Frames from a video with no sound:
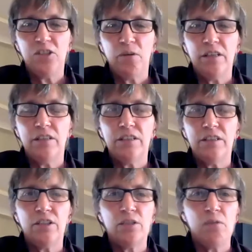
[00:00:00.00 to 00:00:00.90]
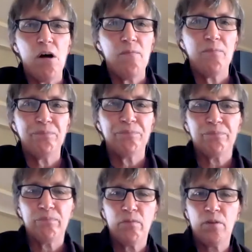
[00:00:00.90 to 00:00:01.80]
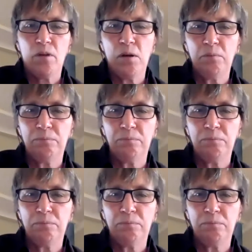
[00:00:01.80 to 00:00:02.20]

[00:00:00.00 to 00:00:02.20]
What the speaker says: Thanks, everyone. And if